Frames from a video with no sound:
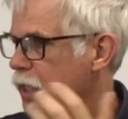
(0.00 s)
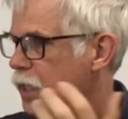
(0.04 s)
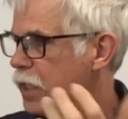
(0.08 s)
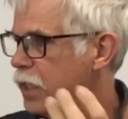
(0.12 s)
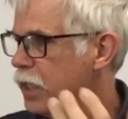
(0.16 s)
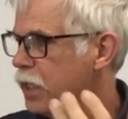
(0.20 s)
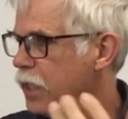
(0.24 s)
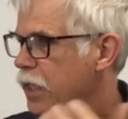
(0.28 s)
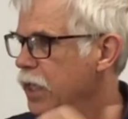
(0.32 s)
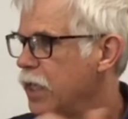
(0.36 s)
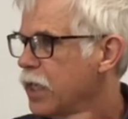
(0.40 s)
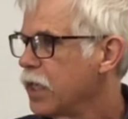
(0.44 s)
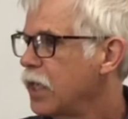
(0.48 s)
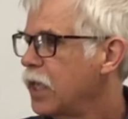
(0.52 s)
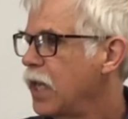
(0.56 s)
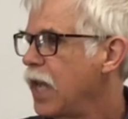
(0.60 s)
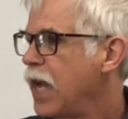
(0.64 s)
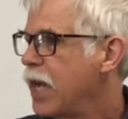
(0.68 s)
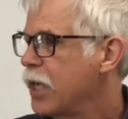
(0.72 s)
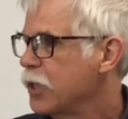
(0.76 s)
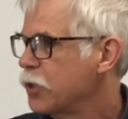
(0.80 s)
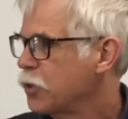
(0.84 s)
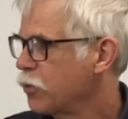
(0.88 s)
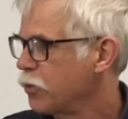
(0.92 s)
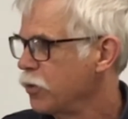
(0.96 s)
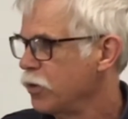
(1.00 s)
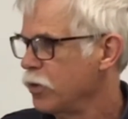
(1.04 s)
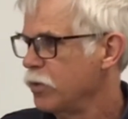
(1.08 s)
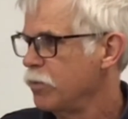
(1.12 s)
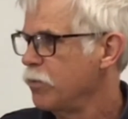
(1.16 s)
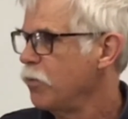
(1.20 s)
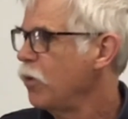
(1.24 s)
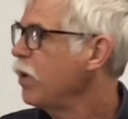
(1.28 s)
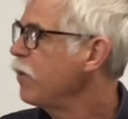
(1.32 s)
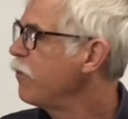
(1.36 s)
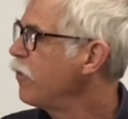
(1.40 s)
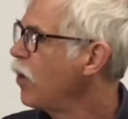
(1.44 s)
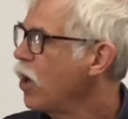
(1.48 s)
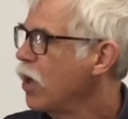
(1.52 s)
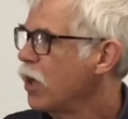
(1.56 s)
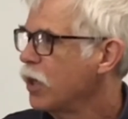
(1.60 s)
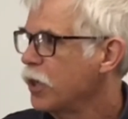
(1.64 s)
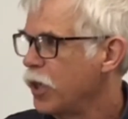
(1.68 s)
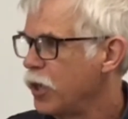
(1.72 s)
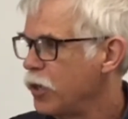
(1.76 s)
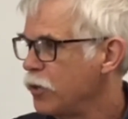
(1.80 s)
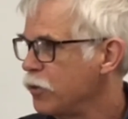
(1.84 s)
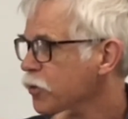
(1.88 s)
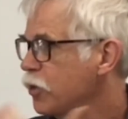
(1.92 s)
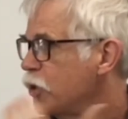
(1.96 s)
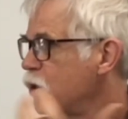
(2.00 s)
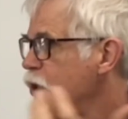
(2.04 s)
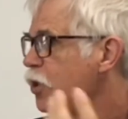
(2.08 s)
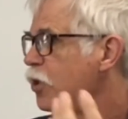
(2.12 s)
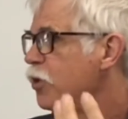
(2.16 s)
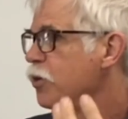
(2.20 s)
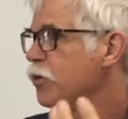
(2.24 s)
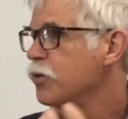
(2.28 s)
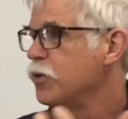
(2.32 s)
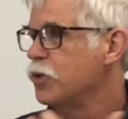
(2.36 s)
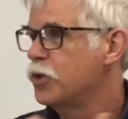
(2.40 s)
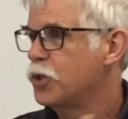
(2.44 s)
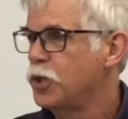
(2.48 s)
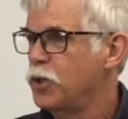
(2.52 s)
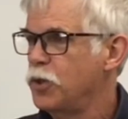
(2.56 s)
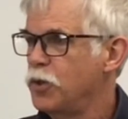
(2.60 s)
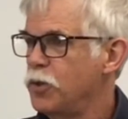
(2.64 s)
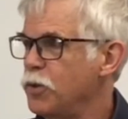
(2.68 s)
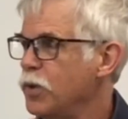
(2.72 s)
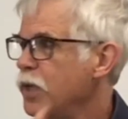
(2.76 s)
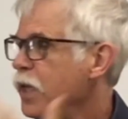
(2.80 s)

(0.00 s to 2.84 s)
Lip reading: in a classroom. We've all known students who,